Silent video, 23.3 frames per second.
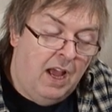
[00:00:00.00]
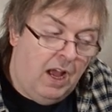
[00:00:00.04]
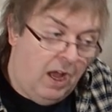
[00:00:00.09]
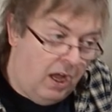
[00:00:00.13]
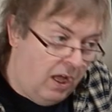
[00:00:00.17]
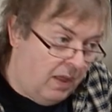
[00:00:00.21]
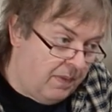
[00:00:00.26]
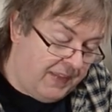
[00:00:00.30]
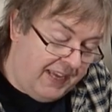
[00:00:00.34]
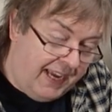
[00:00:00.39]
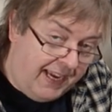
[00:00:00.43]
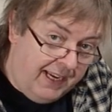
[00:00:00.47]

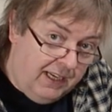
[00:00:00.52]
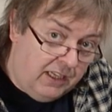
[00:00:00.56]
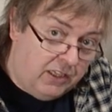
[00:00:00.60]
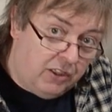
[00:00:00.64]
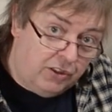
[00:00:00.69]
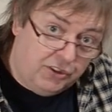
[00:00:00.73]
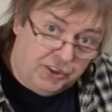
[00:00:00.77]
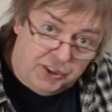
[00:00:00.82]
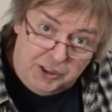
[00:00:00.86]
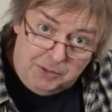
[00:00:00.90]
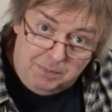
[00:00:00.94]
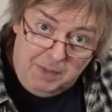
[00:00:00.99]
The ink
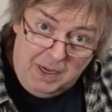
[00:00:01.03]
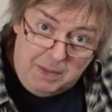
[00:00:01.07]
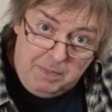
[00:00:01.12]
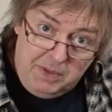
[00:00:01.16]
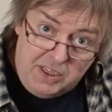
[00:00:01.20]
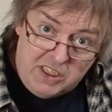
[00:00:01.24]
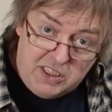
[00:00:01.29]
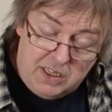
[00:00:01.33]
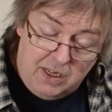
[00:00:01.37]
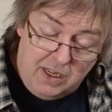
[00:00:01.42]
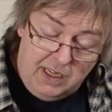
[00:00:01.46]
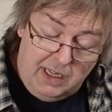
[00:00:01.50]
costs may
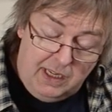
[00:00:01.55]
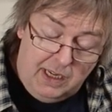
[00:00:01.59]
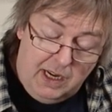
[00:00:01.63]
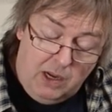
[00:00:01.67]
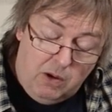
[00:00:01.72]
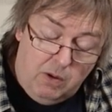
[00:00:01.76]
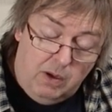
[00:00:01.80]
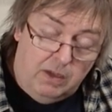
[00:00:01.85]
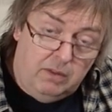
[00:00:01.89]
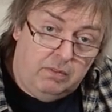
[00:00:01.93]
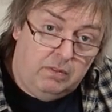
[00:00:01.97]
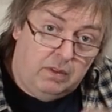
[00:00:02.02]
be slightly
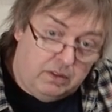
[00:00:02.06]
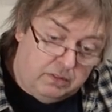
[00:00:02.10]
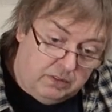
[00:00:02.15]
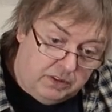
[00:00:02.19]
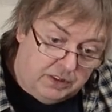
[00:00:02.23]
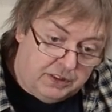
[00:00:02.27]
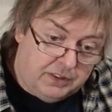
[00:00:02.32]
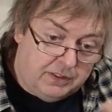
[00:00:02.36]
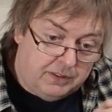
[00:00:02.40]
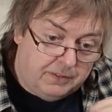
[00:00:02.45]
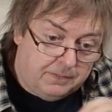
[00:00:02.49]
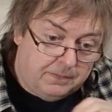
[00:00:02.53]
lower,
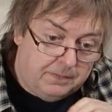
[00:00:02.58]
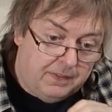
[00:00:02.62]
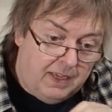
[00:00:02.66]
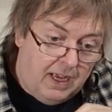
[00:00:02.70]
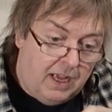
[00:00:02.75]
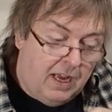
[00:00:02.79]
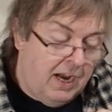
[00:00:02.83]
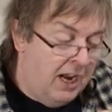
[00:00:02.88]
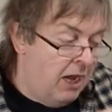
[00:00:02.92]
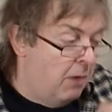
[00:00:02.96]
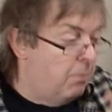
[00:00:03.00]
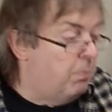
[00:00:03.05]
certain
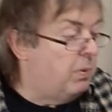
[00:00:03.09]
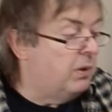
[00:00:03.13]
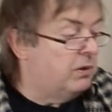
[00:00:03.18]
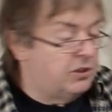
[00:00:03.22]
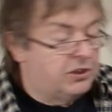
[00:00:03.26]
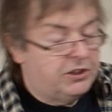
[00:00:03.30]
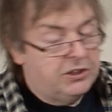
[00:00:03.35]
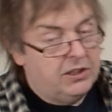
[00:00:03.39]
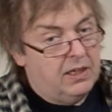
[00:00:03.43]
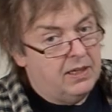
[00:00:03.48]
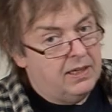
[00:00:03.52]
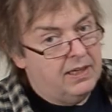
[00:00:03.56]
that, but
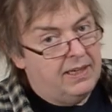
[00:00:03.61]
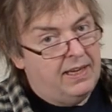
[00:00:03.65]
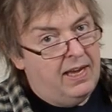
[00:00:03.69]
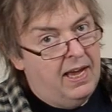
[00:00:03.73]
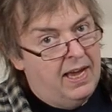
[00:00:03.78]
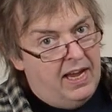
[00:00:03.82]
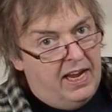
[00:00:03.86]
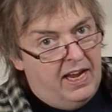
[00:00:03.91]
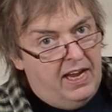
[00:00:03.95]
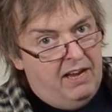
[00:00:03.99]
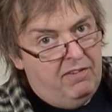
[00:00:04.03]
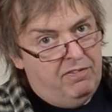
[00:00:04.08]
certainly
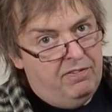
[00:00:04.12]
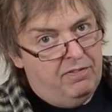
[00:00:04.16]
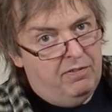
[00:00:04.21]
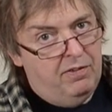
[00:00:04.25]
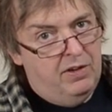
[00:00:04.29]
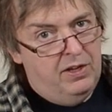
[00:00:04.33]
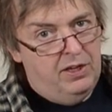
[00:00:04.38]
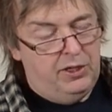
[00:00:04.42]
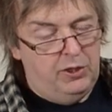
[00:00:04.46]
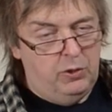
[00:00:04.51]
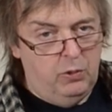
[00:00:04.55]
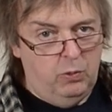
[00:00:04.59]
if
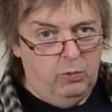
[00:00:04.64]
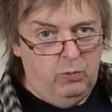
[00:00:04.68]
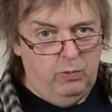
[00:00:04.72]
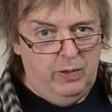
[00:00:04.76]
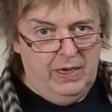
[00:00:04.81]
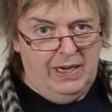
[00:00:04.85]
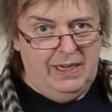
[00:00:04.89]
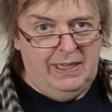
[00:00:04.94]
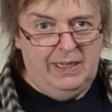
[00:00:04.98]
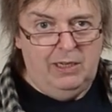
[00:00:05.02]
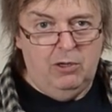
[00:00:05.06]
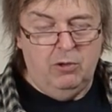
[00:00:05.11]
you're
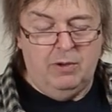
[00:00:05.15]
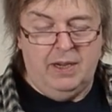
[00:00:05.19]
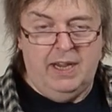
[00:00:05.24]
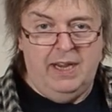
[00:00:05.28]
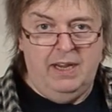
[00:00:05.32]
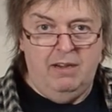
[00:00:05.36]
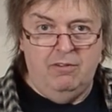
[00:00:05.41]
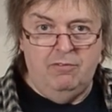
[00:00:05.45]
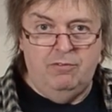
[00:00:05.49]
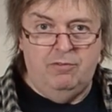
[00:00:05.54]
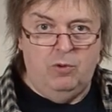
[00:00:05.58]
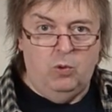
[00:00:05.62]
really
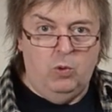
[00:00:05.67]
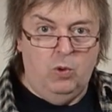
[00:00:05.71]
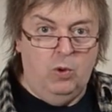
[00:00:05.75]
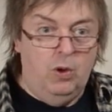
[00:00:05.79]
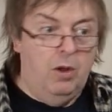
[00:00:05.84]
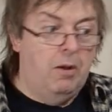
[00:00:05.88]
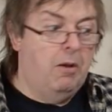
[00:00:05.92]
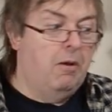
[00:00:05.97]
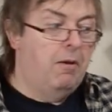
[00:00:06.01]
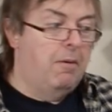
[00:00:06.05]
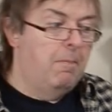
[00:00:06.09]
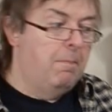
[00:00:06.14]
looking
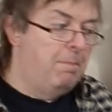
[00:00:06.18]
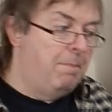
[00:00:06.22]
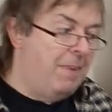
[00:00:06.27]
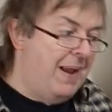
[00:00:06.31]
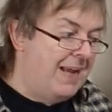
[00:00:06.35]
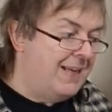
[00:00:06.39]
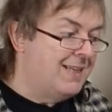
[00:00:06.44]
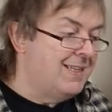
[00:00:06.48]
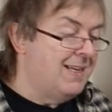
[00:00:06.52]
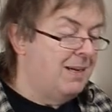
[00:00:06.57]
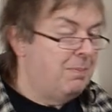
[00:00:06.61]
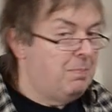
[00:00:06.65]
for
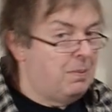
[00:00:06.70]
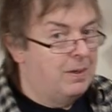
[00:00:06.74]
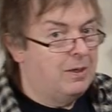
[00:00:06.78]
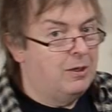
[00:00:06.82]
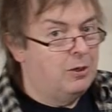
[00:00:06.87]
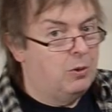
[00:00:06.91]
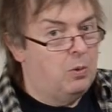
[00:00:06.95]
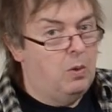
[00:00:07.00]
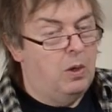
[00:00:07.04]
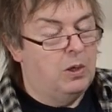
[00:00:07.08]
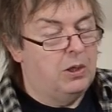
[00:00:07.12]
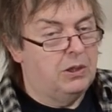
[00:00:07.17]
better
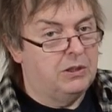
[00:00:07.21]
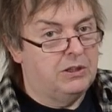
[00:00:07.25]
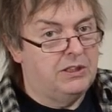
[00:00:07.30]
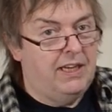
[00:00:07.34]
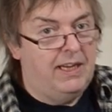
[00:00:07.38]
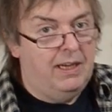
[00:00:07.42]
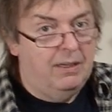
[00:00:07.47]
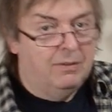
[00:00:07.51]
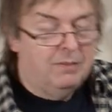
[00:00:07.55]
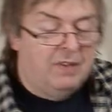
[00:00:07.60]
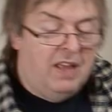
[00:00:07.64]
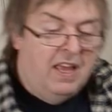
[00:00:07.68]
print
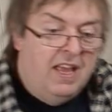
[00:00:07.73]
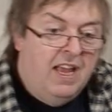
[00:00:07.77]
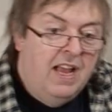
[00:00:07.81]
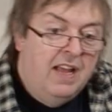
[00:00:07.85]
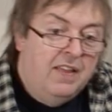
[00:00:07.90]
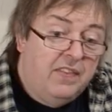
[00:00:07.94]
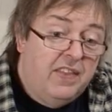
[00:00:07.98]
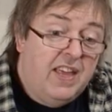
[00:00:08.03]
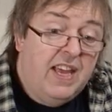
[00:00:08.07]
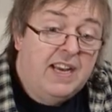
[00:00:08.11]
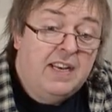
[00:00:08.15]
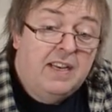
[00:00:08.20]
quality,
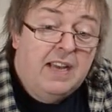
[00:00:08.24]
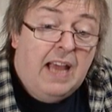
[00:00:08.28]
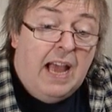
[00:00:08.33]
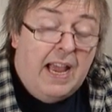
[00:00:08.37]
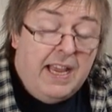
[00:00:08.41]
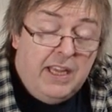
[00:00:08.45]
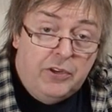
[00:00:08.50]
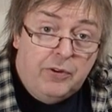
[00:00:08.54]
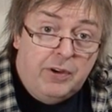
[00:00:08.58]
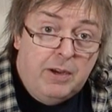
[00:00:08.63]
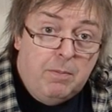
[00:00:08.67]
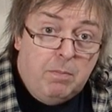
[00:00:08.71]
then
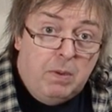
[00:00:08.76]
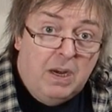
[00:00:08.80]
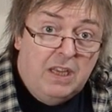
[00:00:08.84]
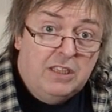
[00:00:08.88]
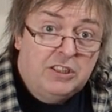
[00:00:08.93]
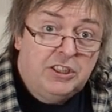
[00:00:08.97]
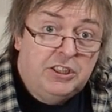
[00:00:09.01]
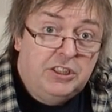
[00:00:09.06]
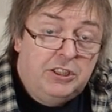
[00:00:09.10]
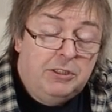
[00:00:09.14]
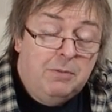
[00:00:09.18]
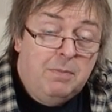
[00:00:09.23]
A3
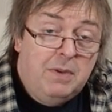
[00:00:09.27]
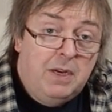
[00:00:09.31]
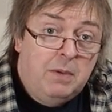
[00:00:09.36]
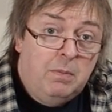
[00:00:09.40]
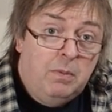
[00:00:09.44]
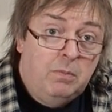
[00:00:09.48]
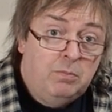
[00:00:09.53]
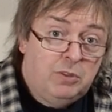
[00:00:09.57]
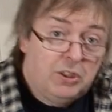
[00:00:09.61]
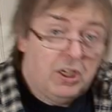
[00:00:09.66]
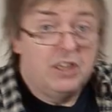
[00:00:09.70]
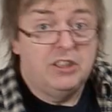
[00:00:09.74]
Plus is your
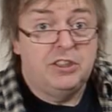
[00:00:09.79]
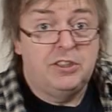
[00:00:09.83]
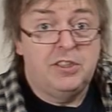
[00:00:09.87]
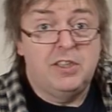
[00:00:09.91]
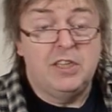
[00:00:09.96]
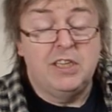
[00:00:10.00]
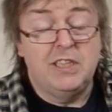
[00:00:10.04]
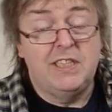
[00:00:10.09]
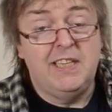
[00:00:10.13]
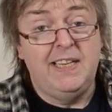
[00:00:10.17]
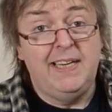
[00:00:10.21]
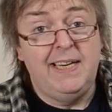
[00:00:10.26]
minimum size,
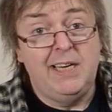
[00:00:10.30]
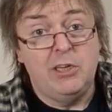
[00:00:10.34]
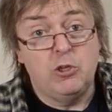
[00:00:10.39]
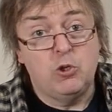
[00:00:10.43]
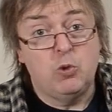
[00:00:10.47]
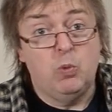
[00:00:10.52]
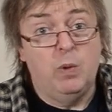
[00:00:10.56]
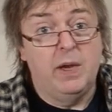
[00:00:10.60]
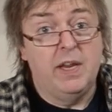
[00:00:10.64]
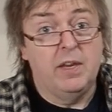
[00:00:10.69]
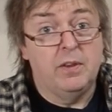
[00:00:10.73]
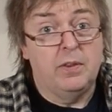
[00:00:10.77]

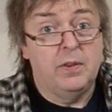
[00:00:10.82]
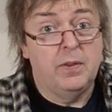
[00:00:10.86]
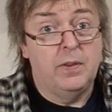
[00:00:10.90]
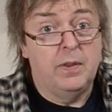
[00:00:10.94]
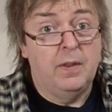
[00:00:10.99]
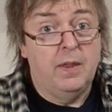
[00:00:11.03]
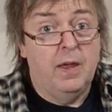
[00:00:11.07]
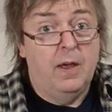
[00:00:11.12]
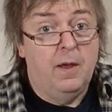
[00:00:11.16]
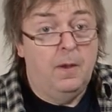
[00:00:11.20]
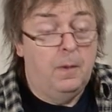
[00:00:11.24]
13-inch width.